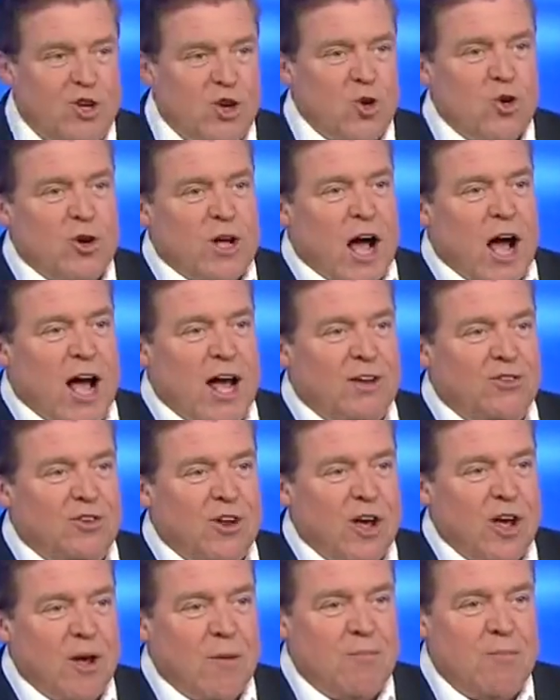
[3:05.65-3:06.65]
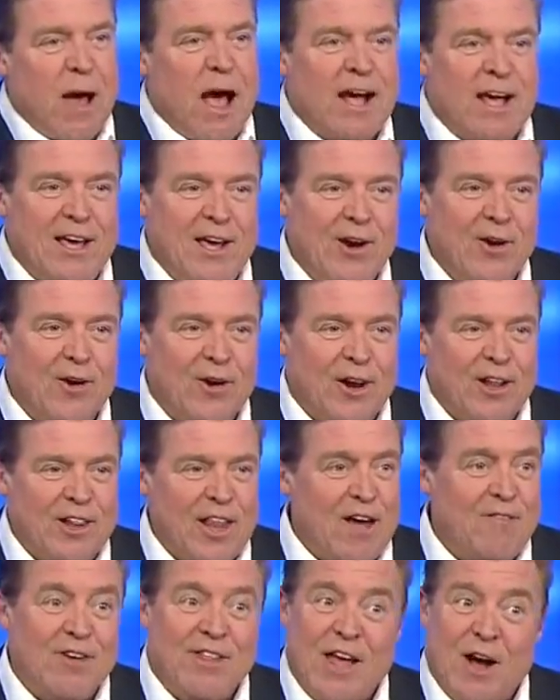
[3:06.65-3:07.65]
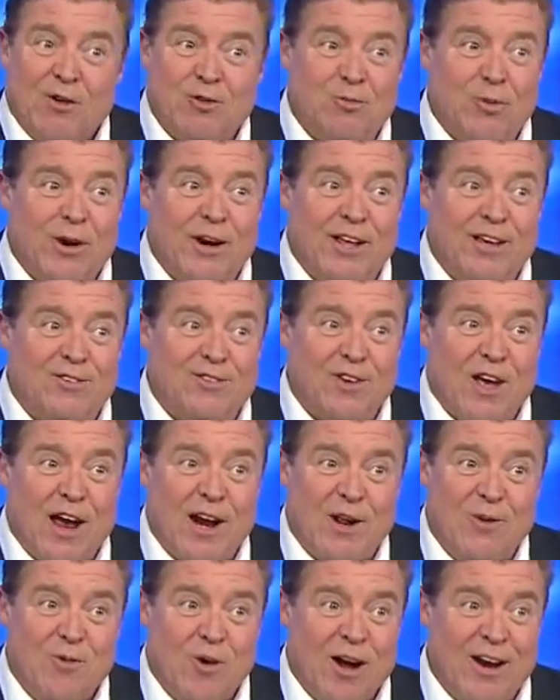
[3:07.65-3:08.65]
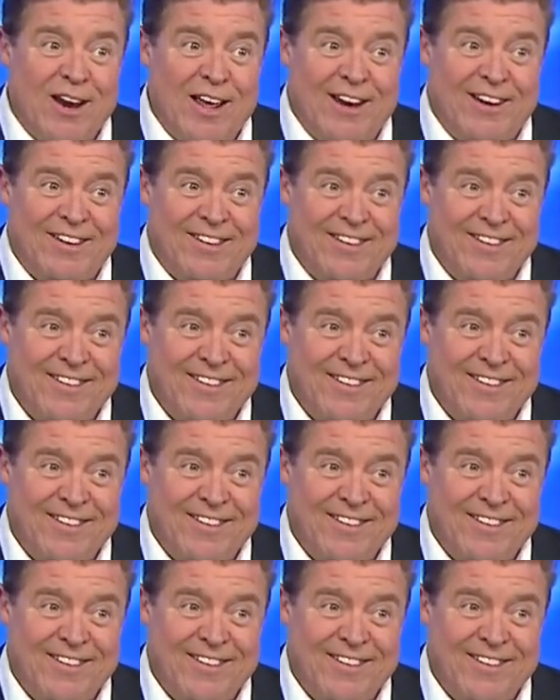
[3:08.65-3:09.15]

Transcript: you guys back here at 11. That was pretty exciting, wasn't it? Yes.